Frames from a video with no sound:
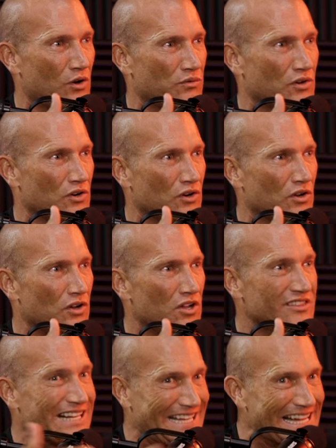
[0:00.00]
over. Yeah.
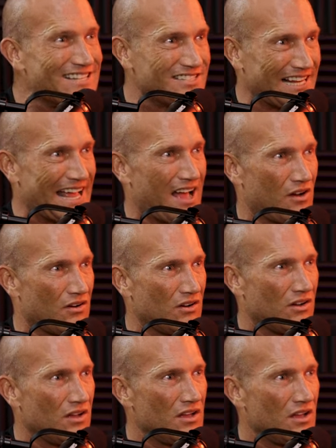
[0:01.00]
The kids' account.
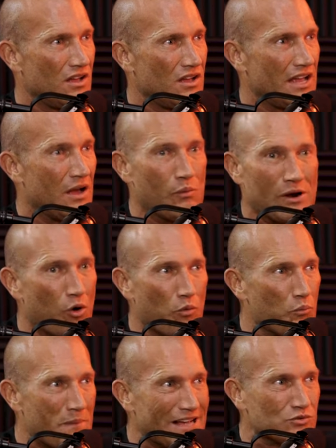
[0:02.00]
Yeah. And we don't
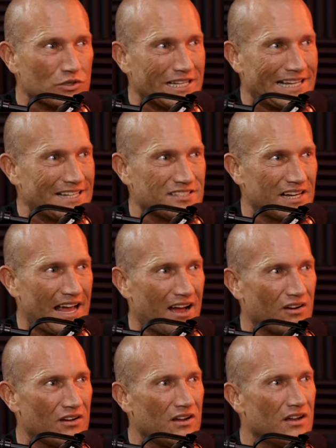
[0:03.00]
mess with the kids'
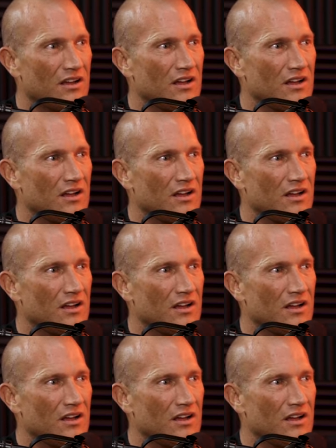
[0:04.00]
account. Yeah.